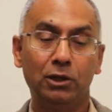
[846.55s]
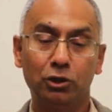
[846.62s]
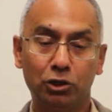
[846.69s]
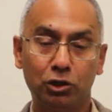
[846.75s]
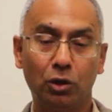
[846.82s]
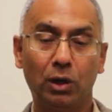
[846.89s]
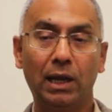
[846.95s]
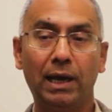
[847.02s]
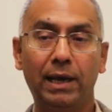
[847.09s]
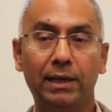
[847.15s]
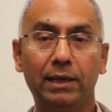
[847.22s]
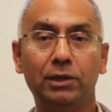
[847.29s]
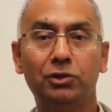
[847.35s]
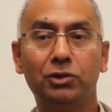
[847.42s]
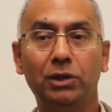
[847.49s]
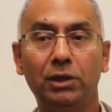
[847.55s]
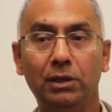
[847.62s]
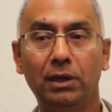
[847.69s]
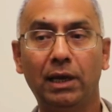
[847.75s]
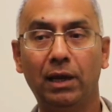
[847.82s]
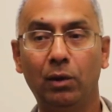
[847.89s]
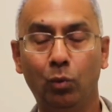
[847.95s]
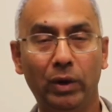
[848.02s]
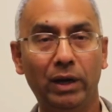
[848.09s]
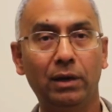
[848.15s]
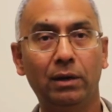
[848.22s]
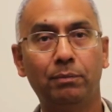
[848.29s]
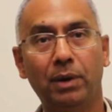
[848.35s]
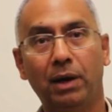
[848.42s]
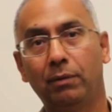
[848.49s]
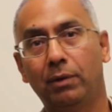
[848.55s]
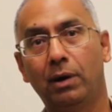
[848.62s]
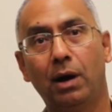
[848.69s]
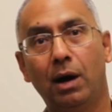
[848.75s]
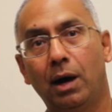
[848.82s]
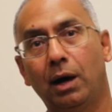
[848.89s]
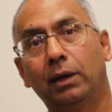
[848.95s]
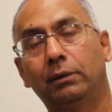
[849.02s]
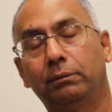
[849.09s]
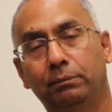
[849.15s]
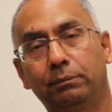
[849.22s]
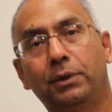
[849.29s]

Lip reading: Solar energy and wind power are